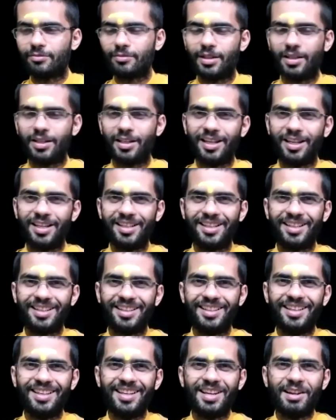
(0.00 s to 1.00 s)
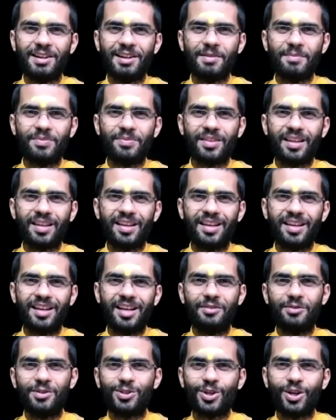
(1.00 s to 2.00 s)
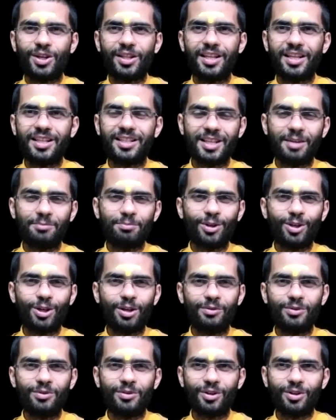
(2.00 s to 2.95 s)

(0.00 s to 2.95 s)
Right? And we saw the example of